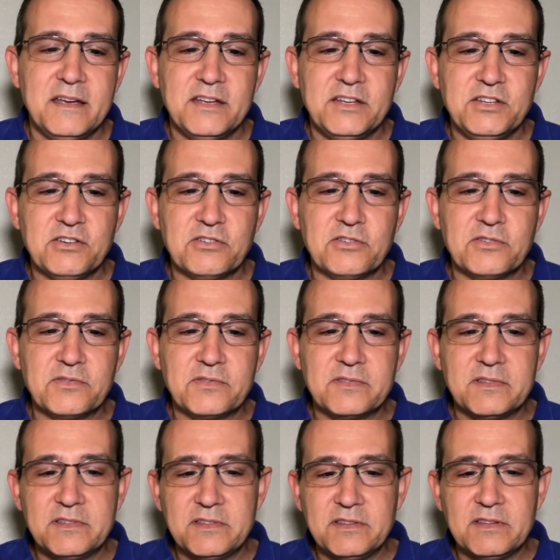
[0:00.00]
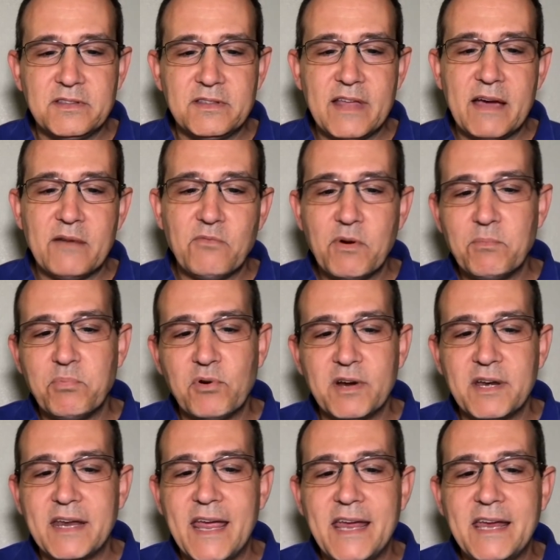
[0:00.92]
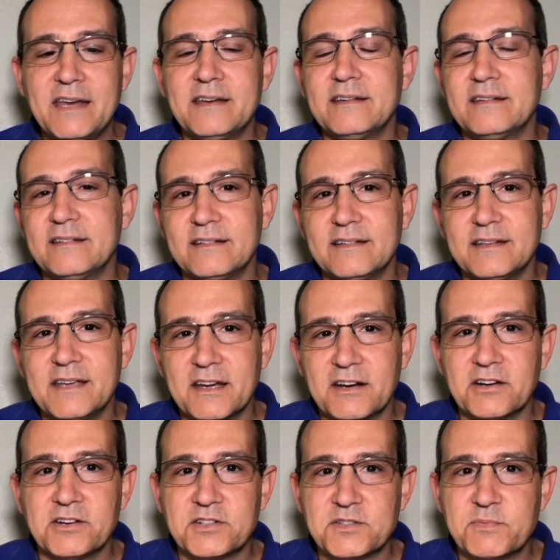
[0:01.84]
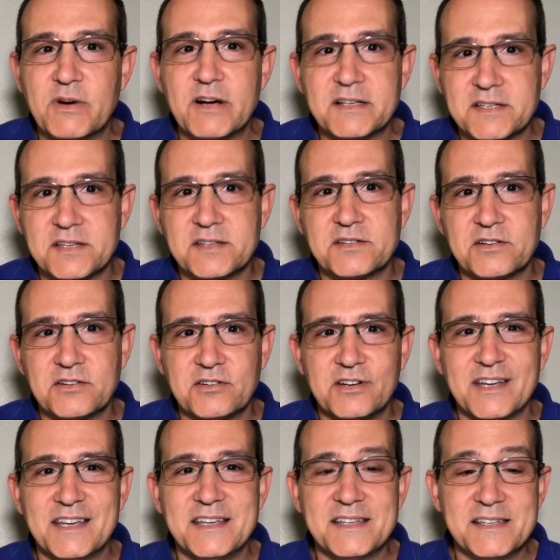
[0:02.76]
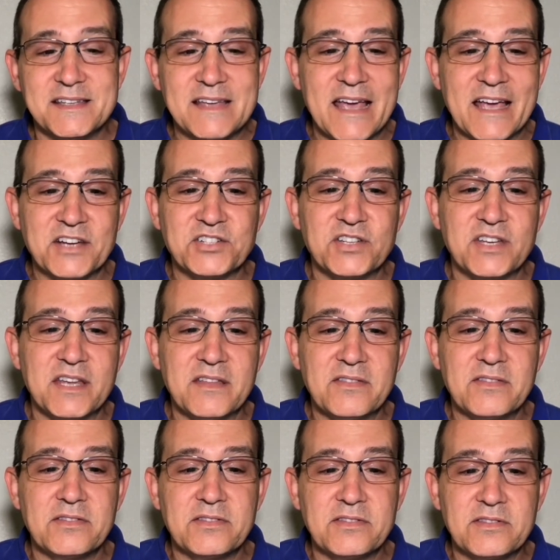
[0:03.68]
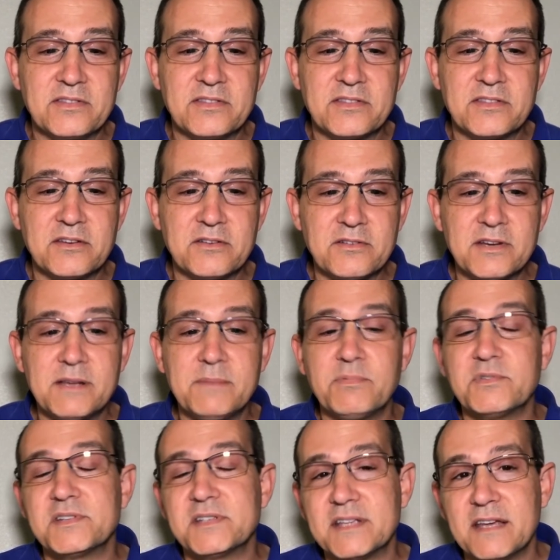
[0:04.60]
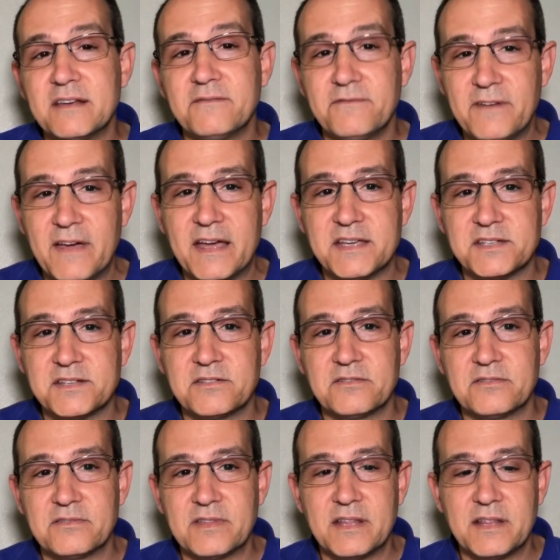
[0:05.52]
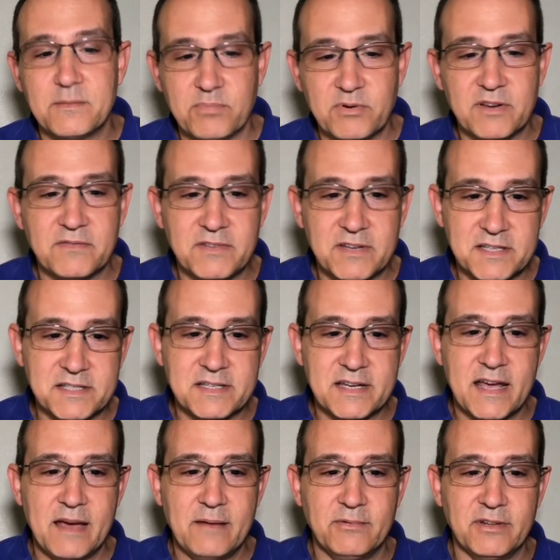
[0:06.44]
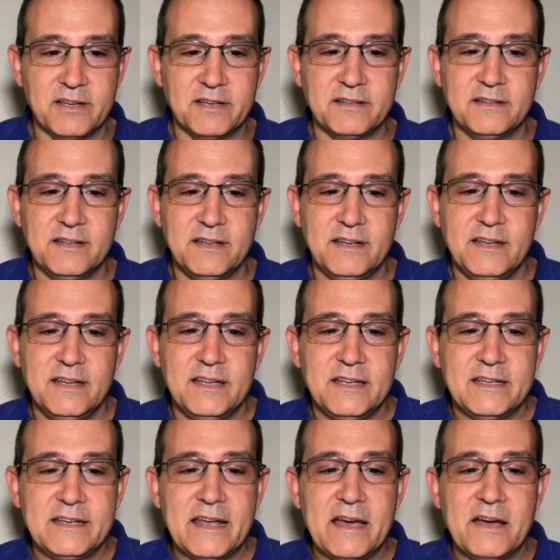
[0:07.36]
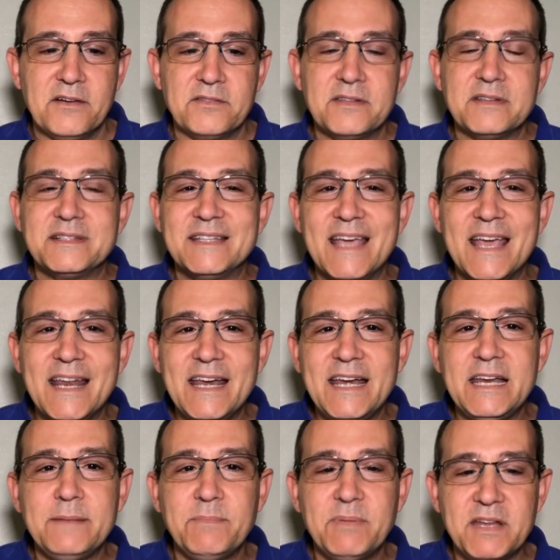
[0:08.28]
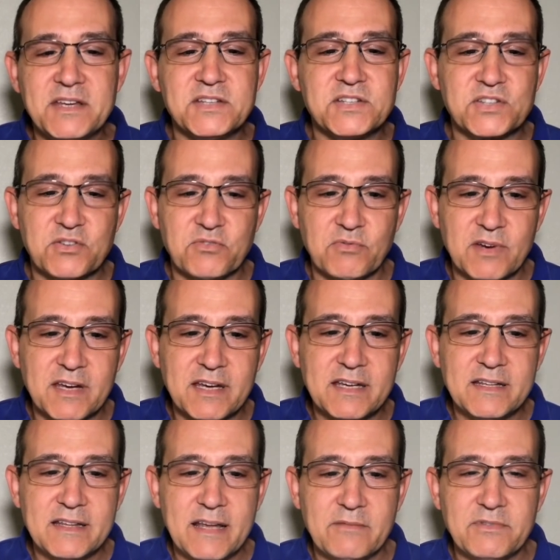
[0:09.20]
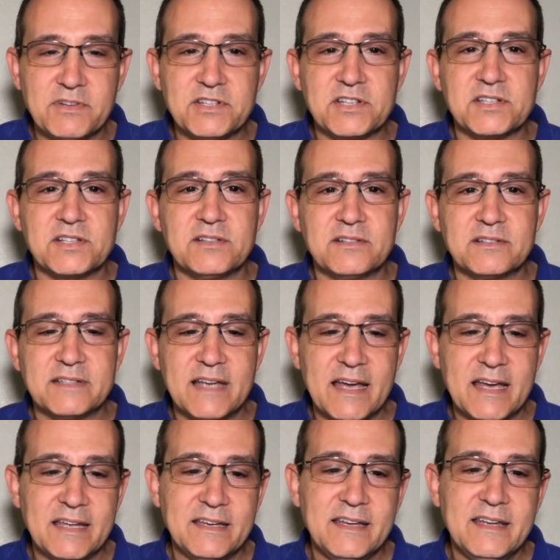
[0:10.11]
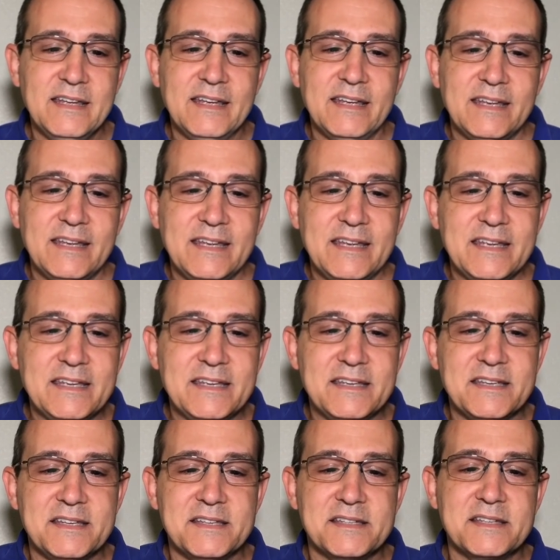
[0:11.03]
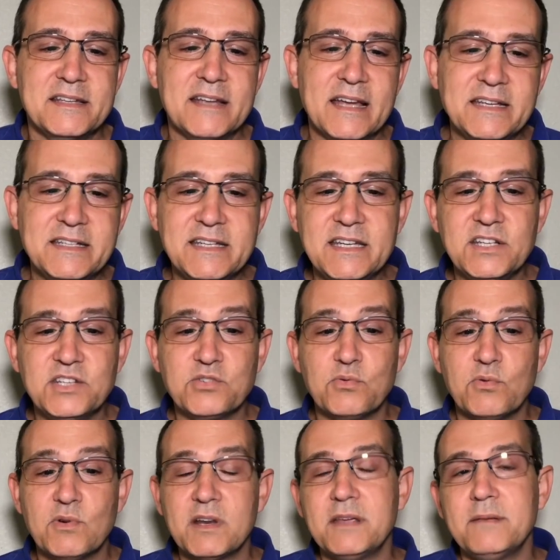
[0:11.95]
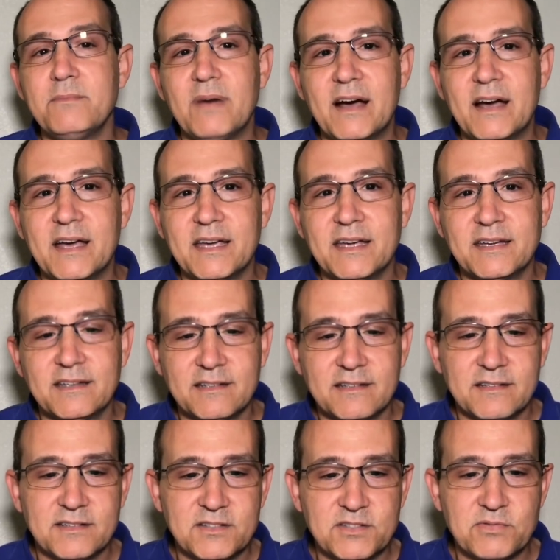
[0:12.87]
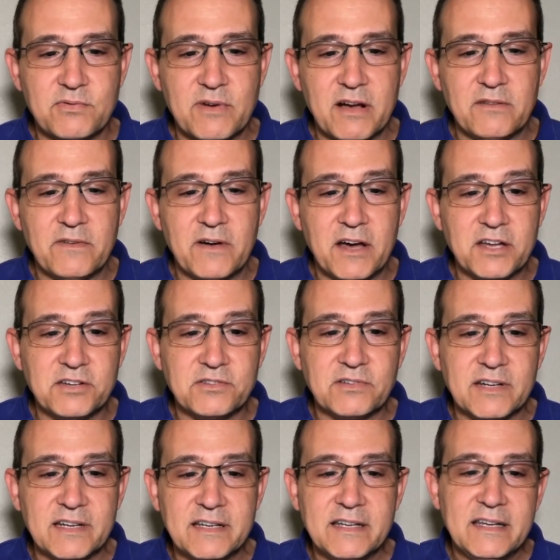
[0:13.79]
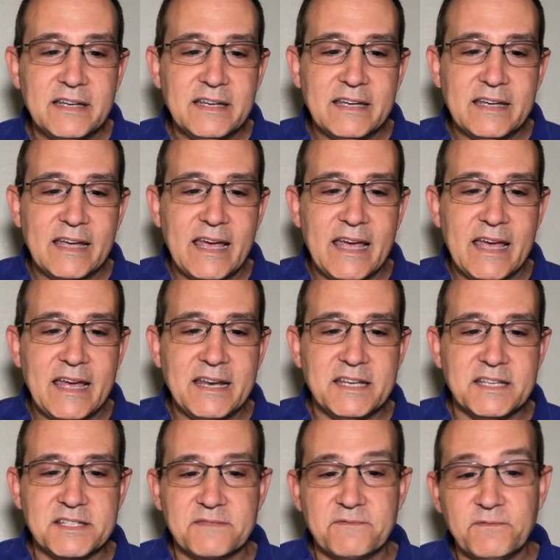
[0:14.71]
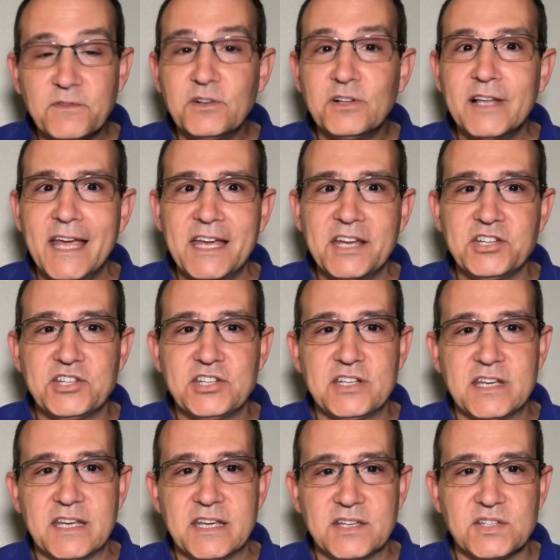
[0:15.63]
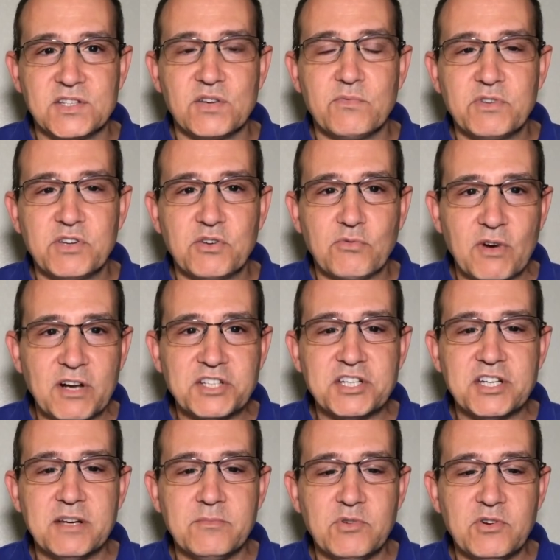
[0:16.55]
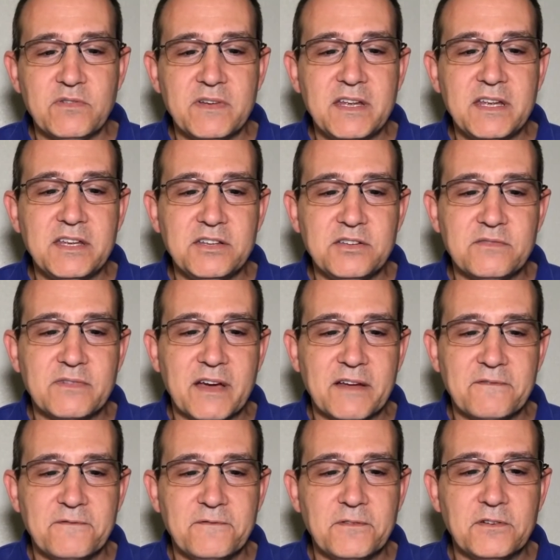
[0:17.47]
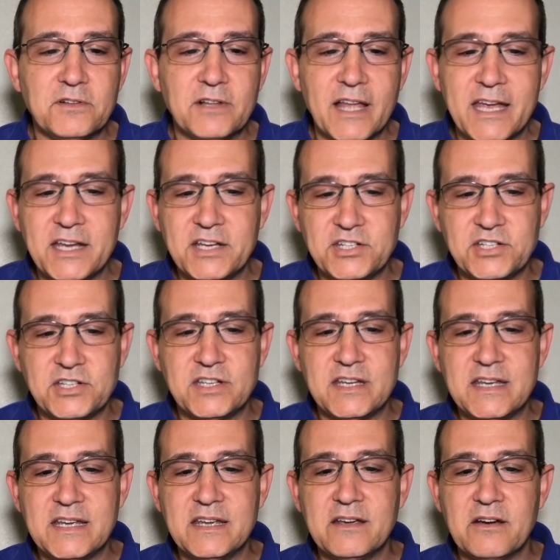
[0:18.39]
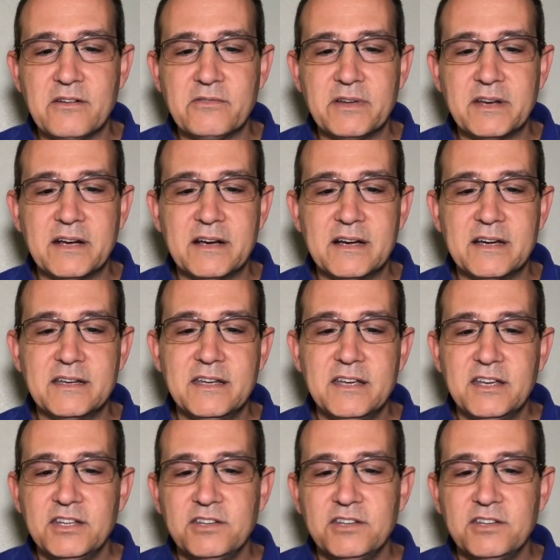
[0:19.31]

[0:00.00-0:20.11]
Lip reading: That 1.8 gigahertz processor is actually 30% faster than the previous tablet. Now the 1080p screen that we just looked at is 1920 by 1200, and it's full HD. So when you're watching a movie, you've got full HD going on.